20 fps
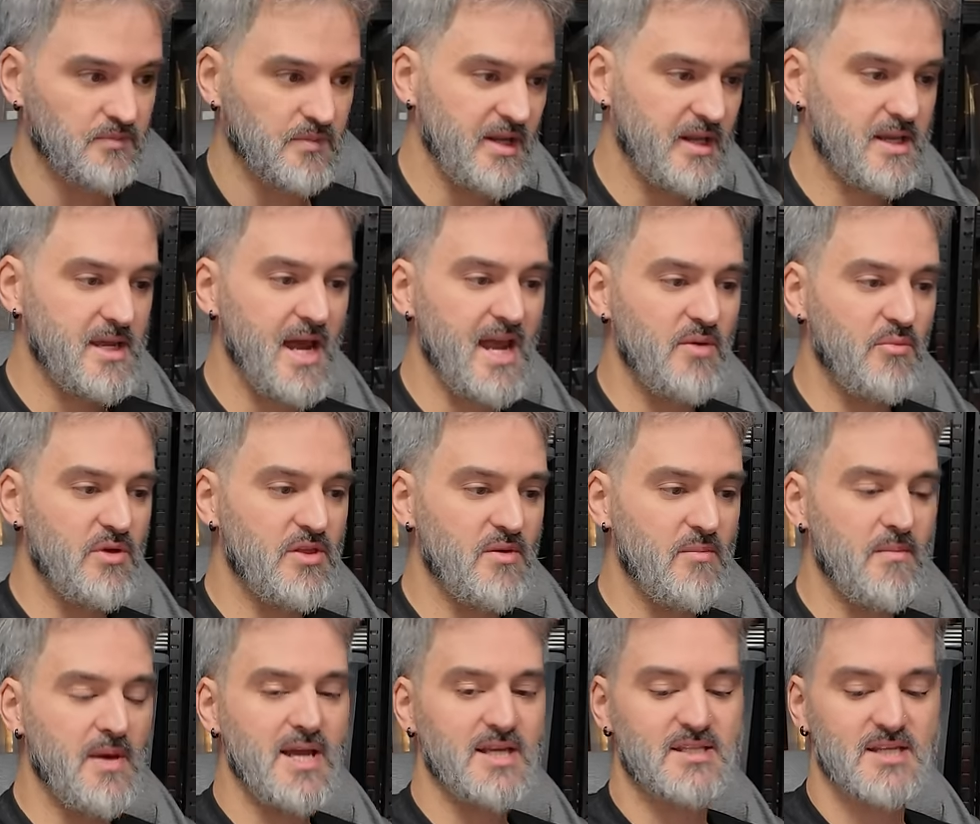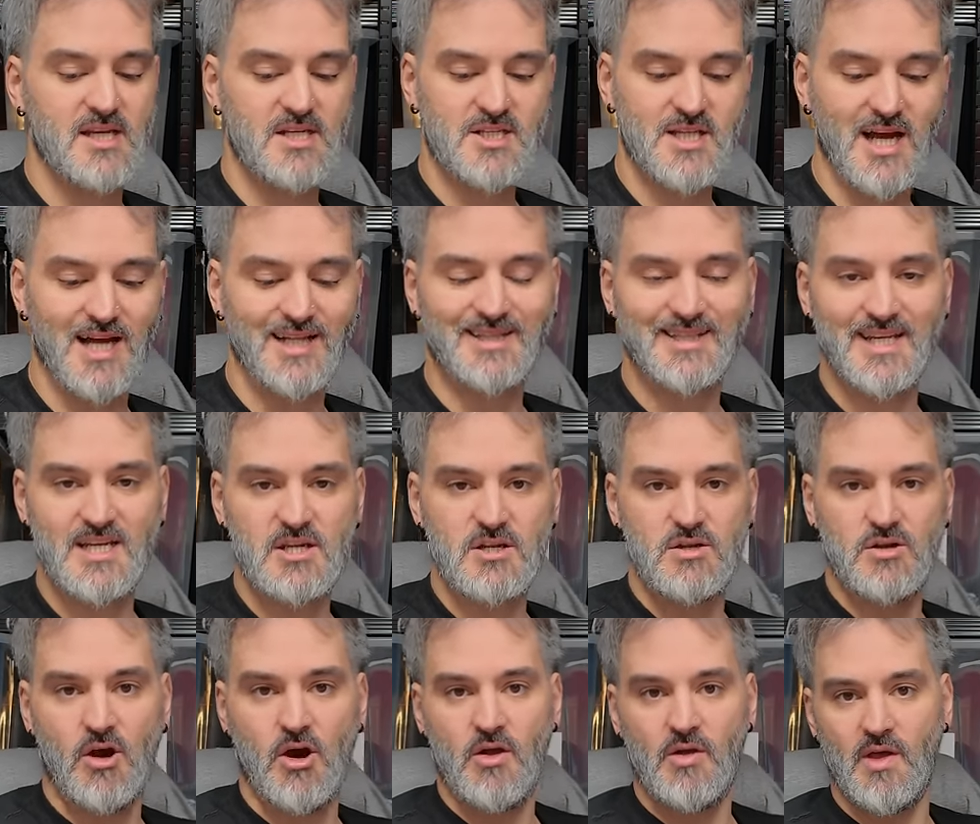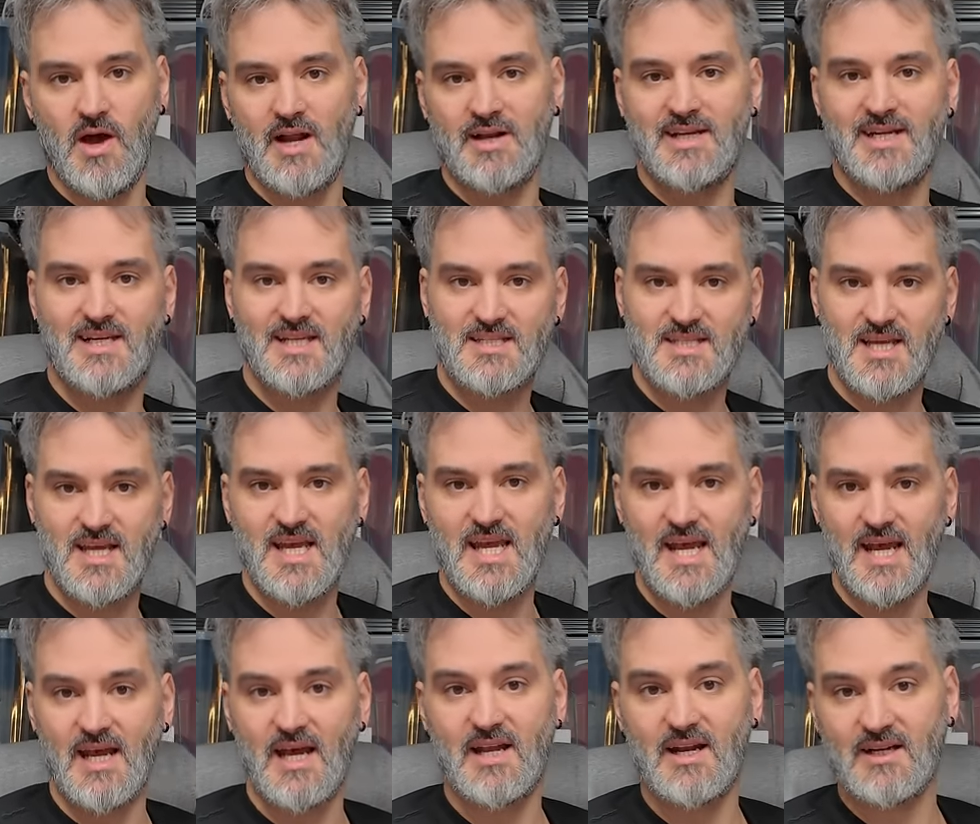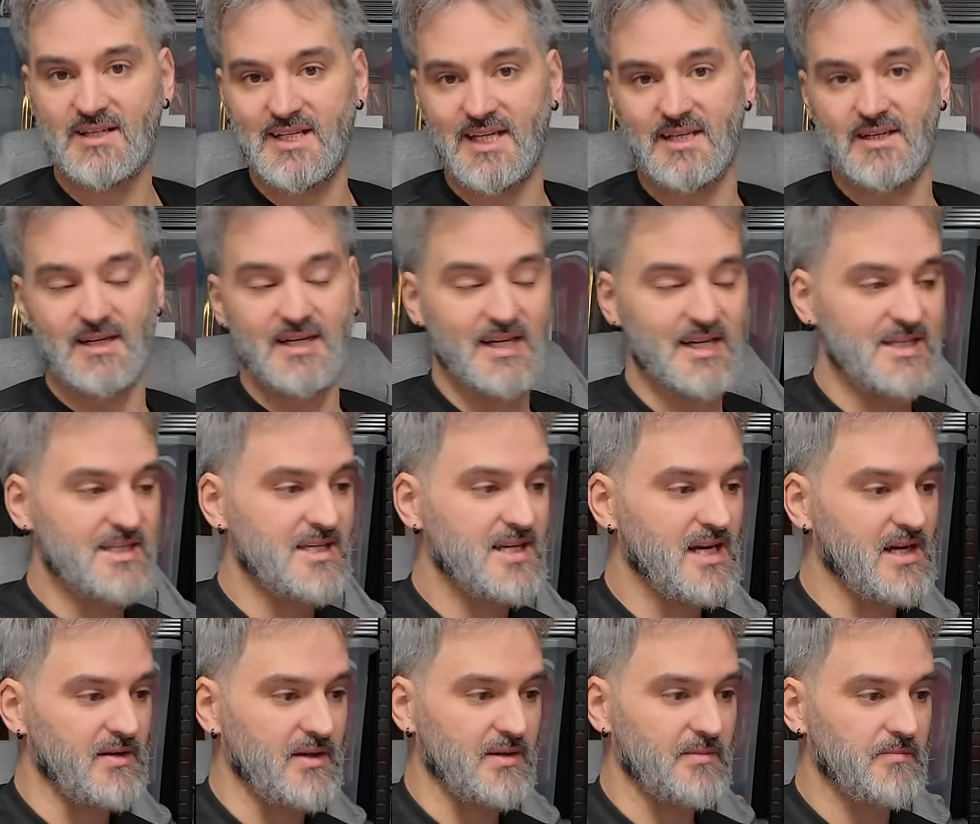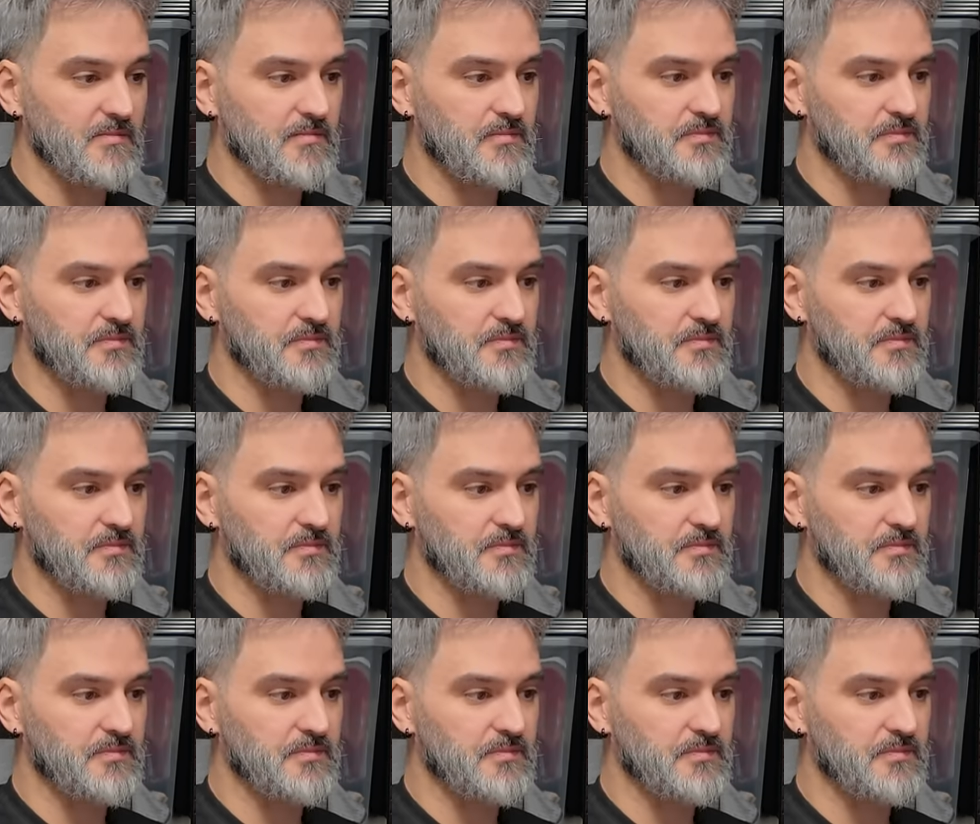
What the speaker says: But it came with a message that I didn't know that I needed to hear. And I did. I needed to hear it.